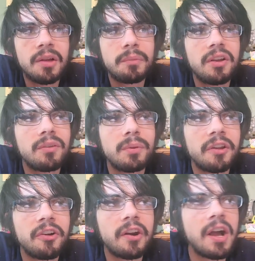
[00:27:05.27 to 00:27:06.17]
because
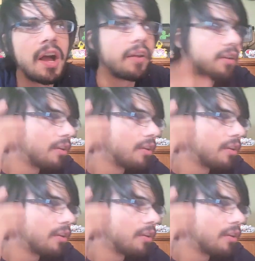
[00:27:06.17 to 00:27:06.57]
believe it or not,